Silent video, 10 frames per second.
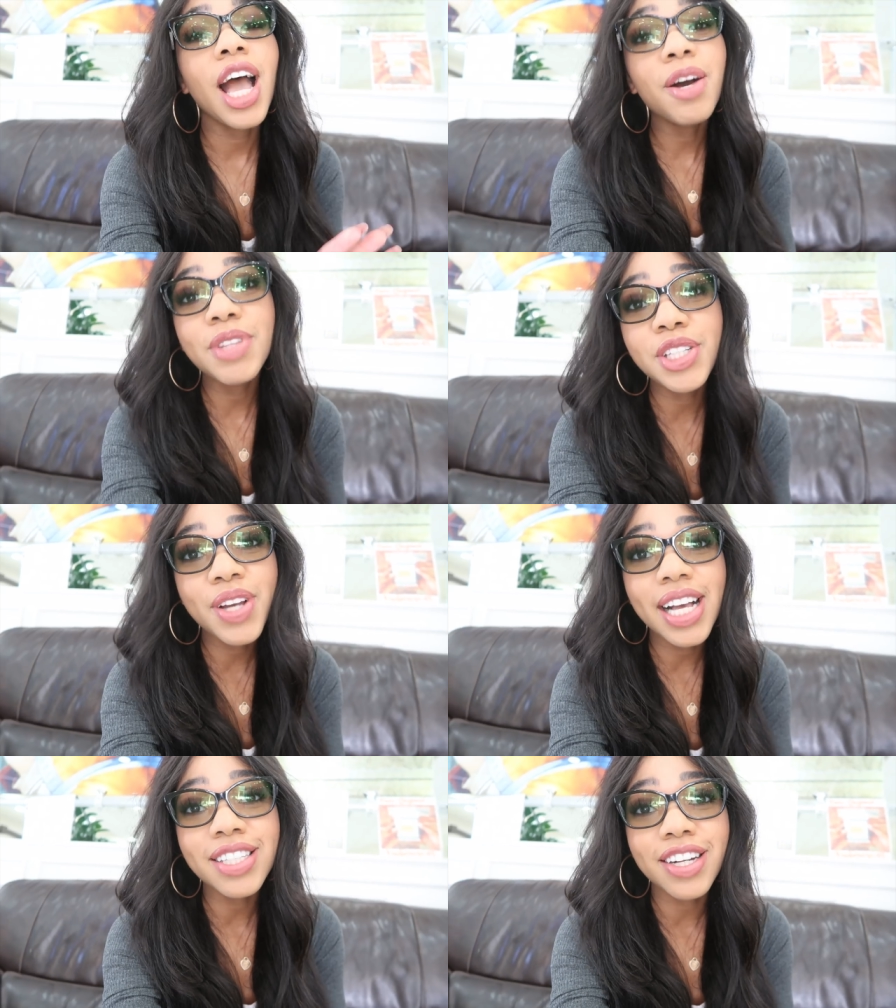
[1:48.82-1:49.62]
I hope that you
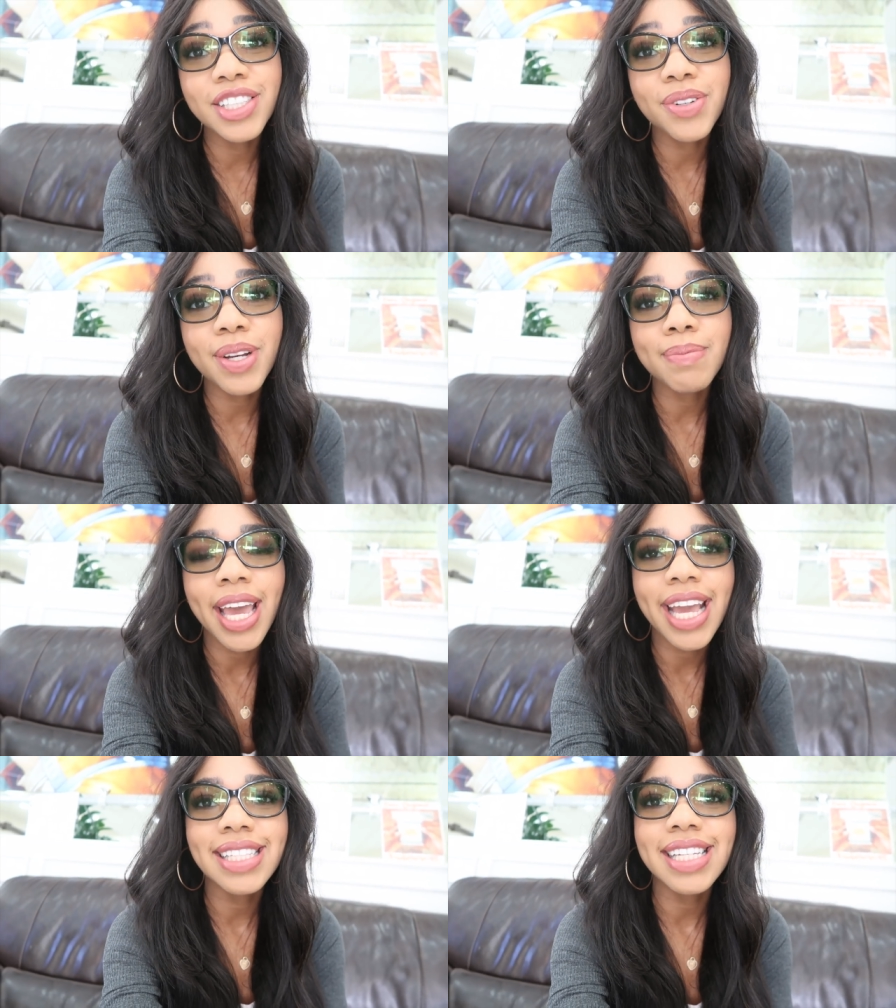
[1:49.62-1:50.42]
guys are enjoying my
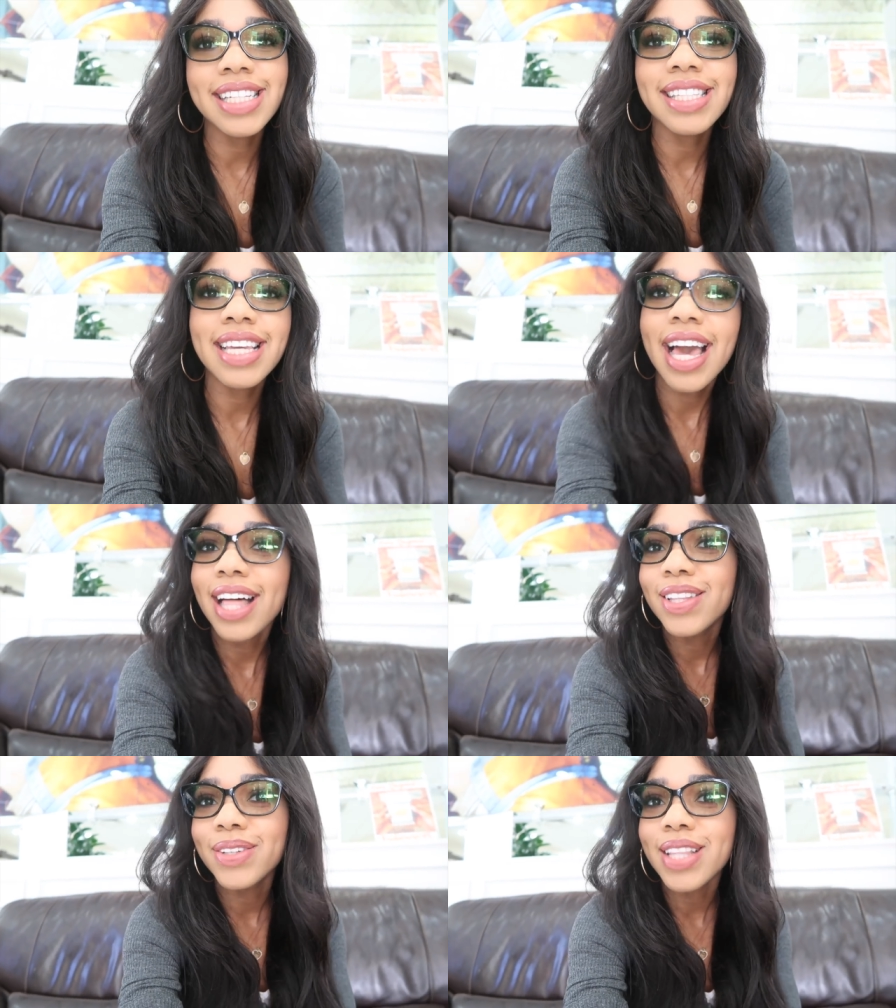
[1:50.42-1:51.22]
AT&T
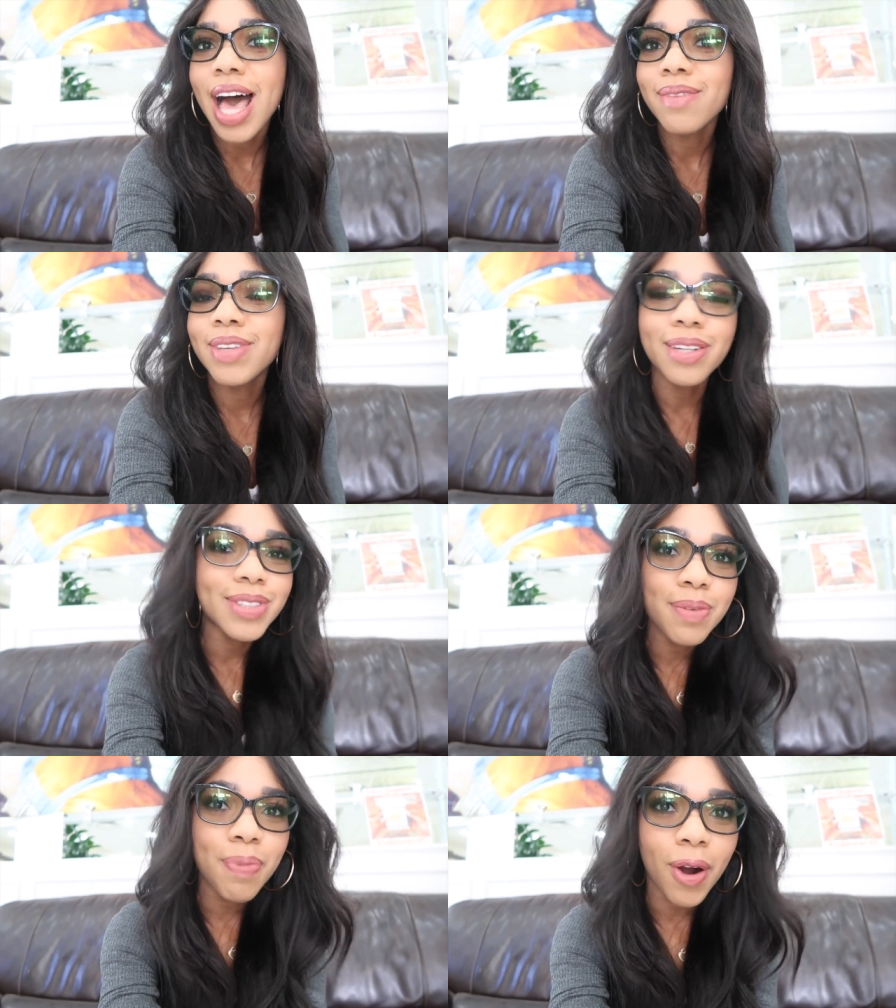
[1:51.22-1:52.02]
Hello Lab
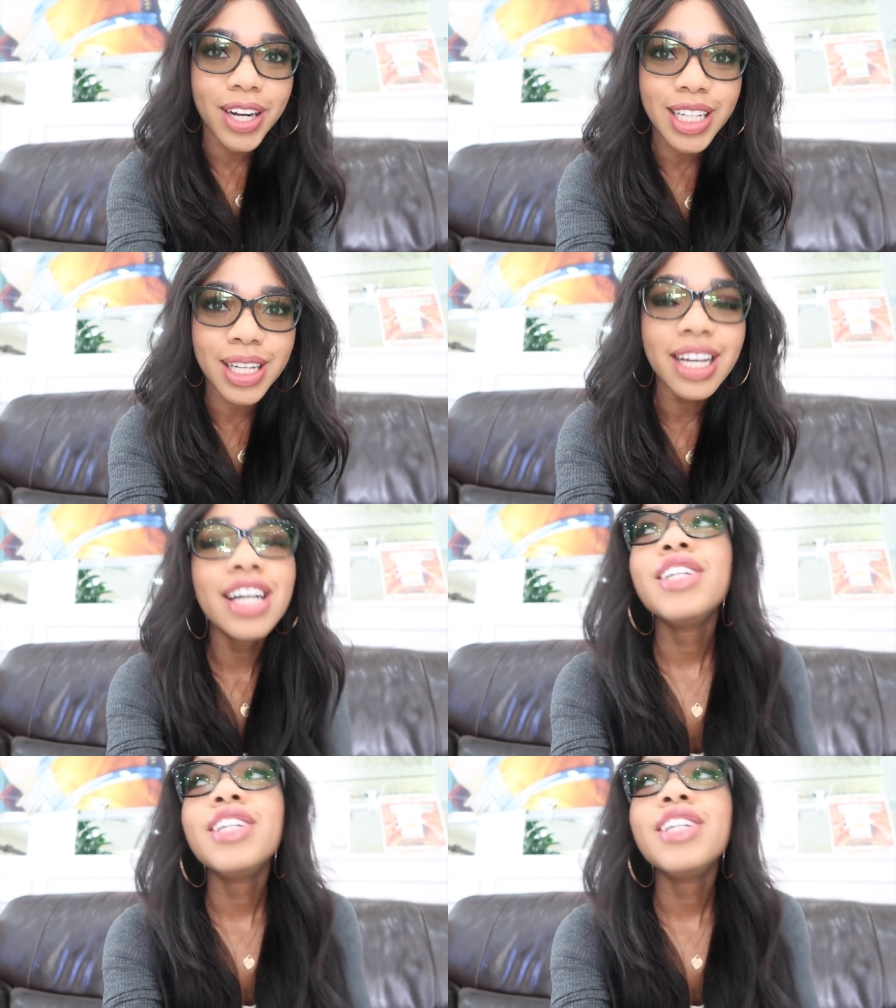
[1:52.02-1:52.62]
Guilty Party